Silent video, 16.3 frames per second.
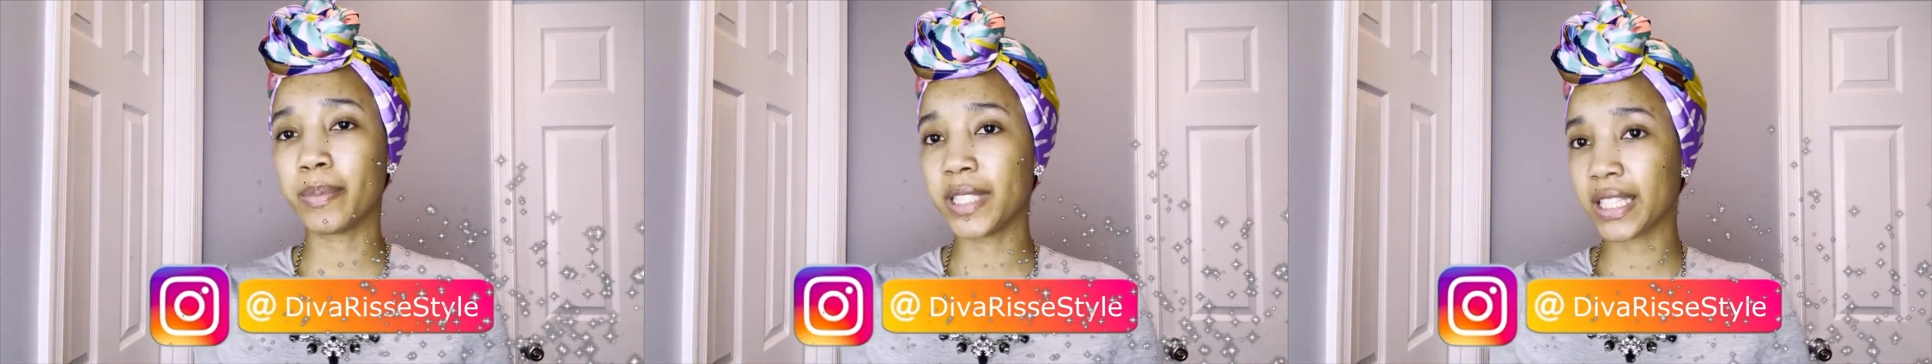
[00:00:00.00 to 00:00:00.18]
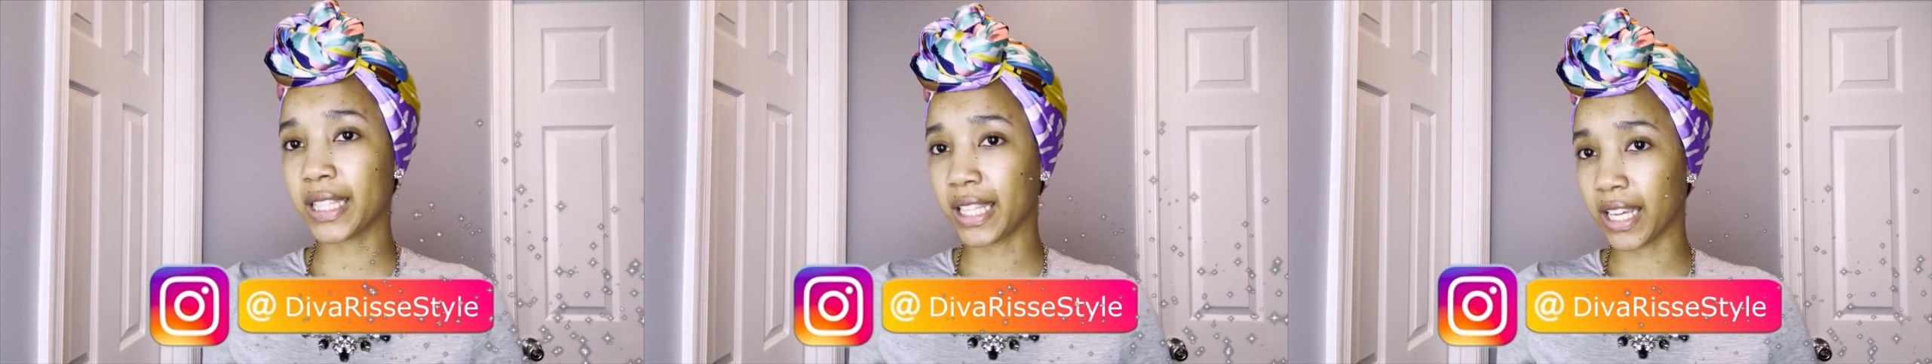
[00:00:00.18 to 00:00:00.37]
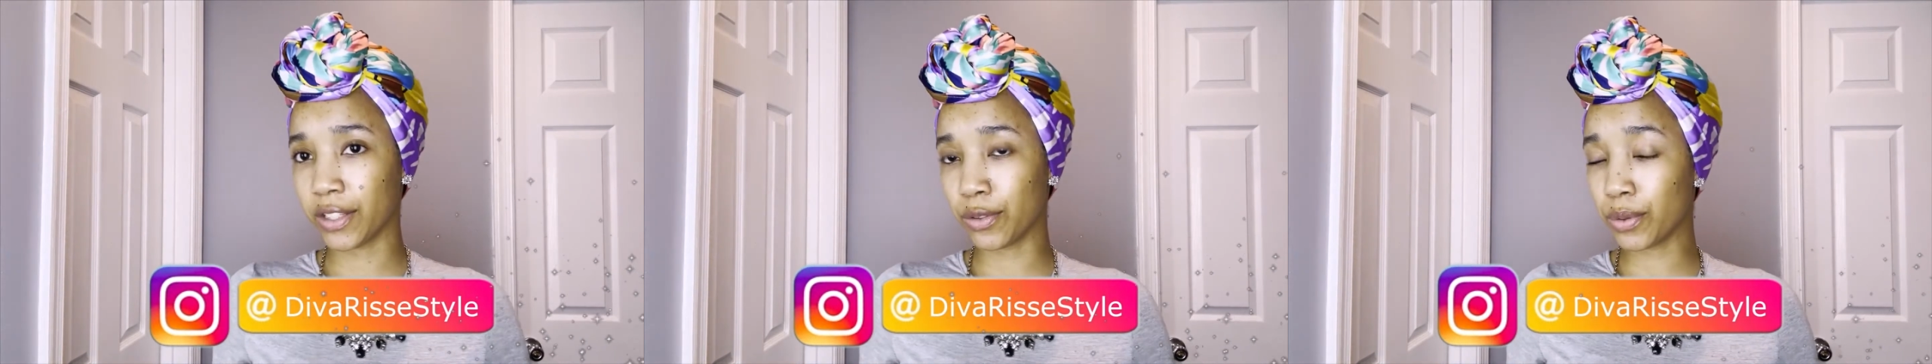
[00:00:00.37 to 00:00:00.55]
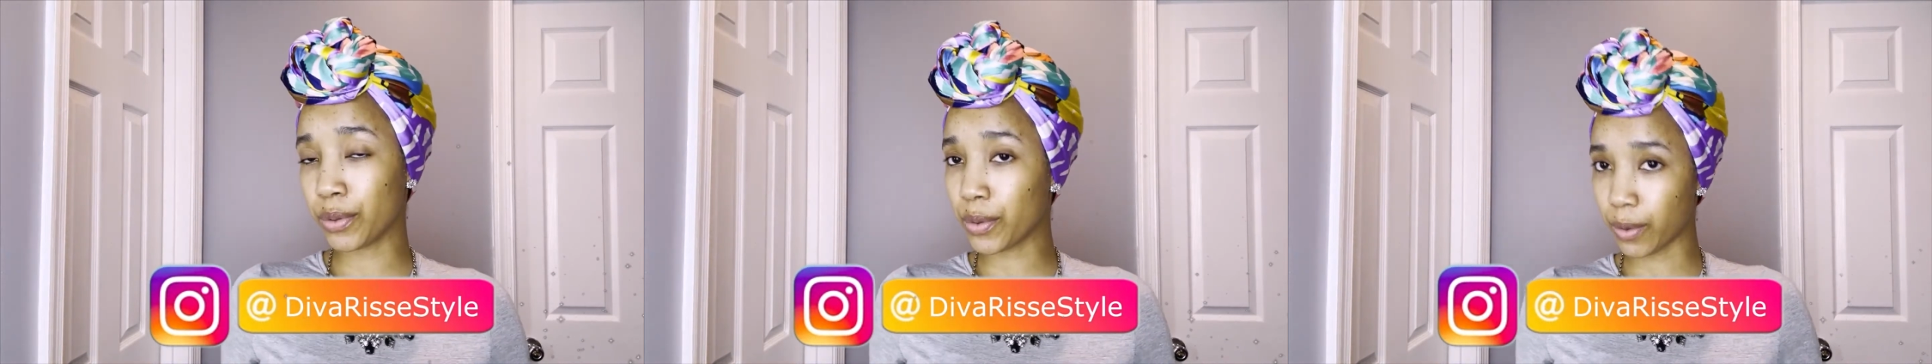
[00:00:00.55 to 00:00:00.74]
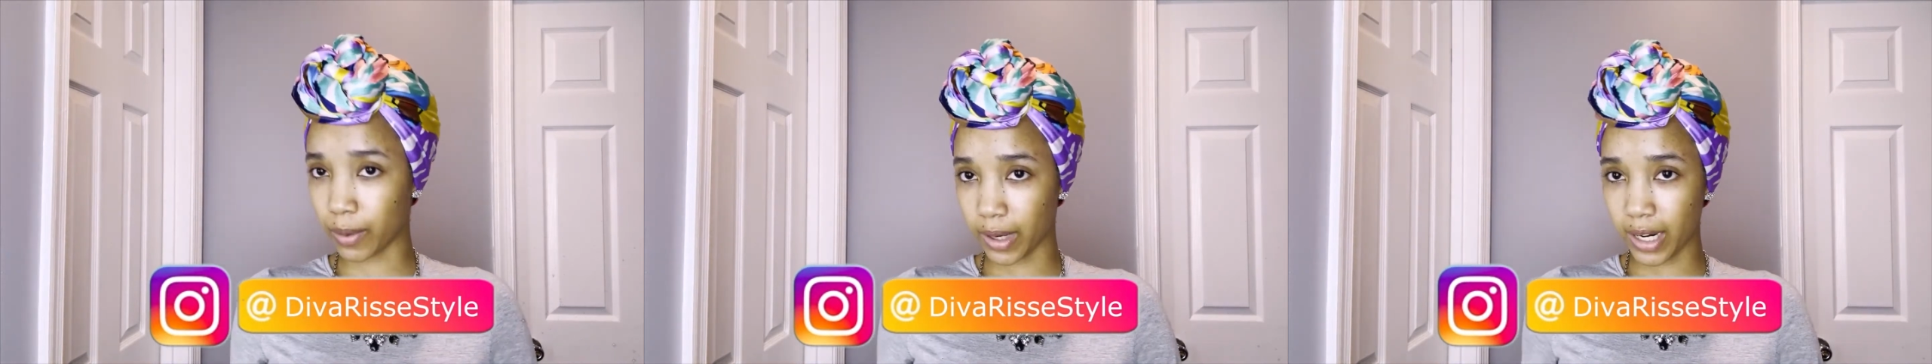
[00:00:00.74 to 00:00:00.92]
Nathaniel
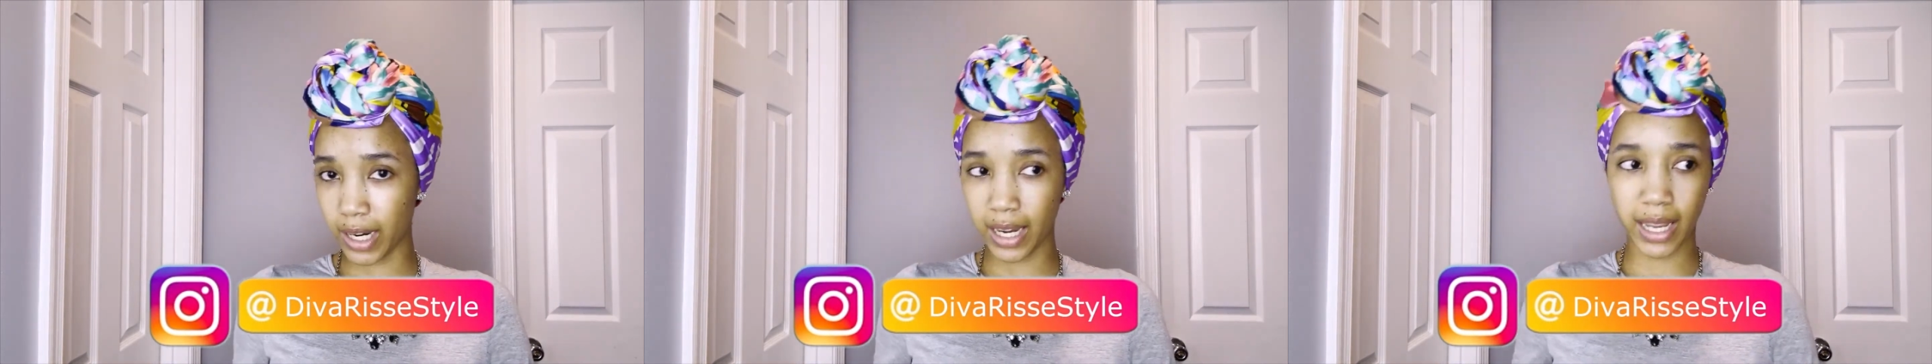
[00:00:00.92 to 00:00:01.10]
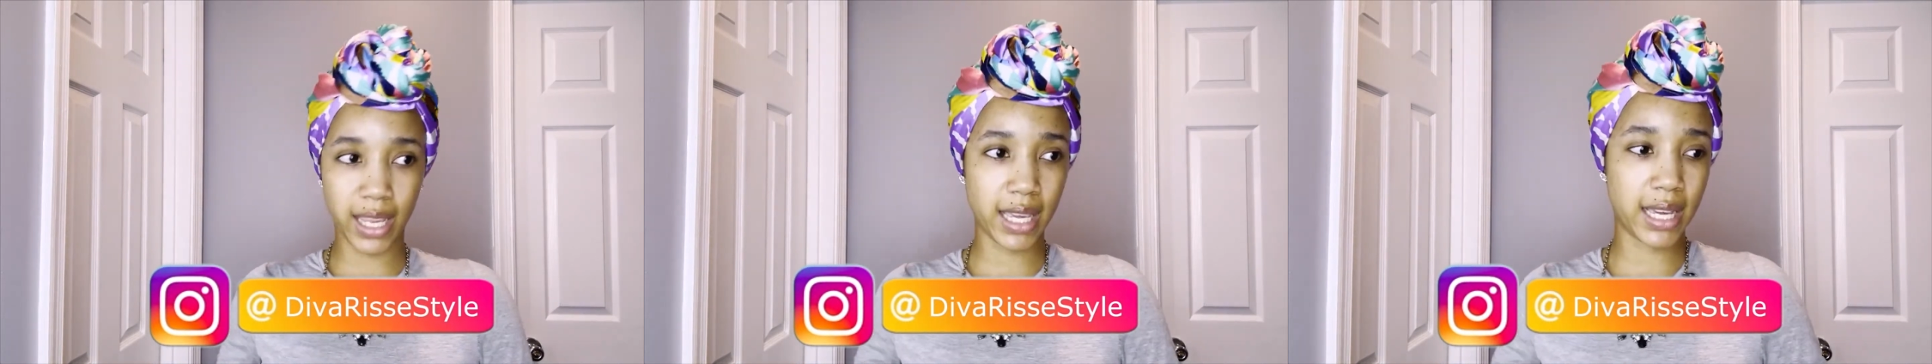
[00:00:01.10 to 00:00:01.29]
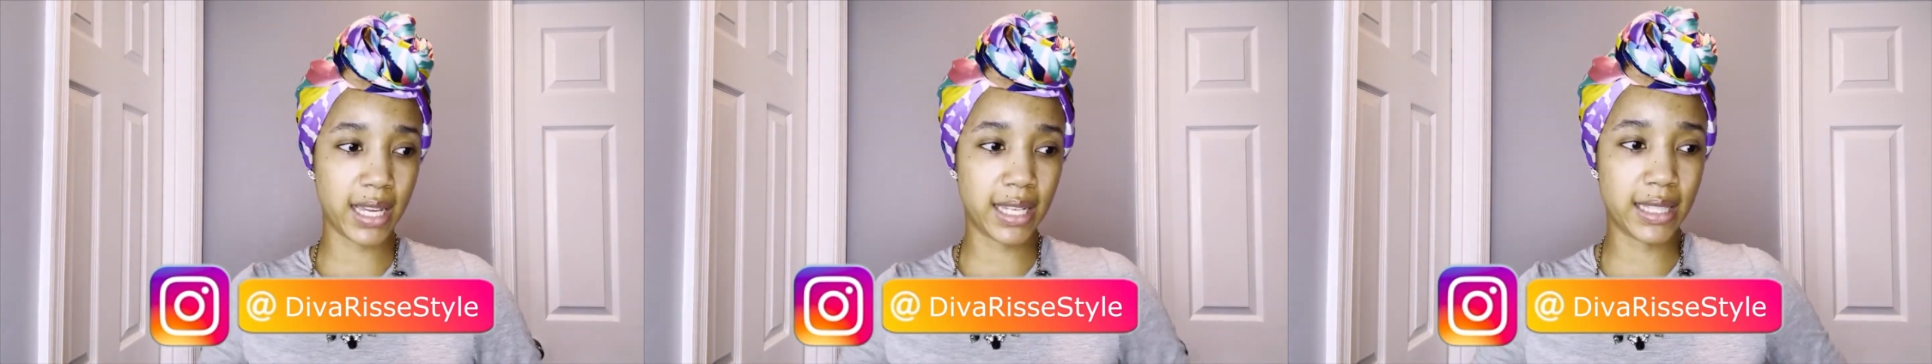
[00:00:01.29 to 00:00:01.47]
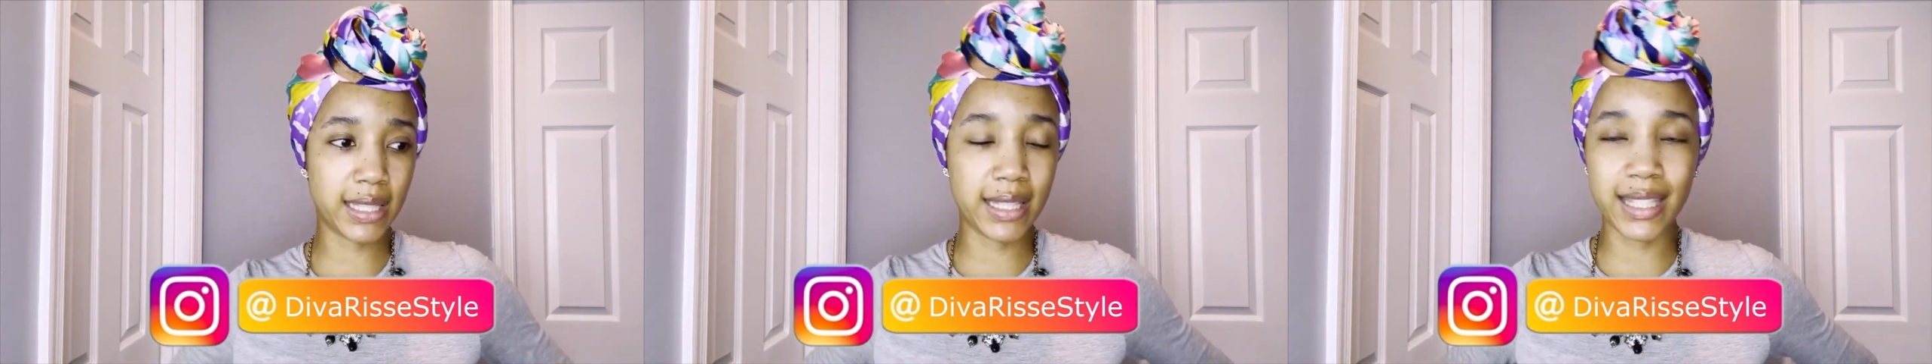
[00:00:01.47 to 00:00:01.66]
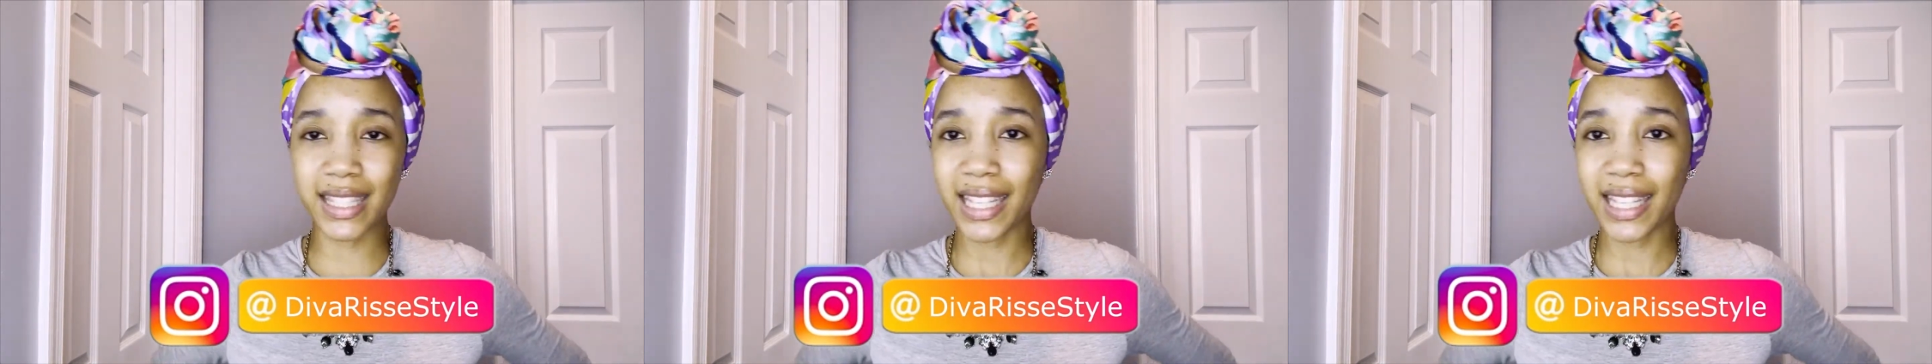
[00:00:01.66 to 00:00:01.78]
Noir, and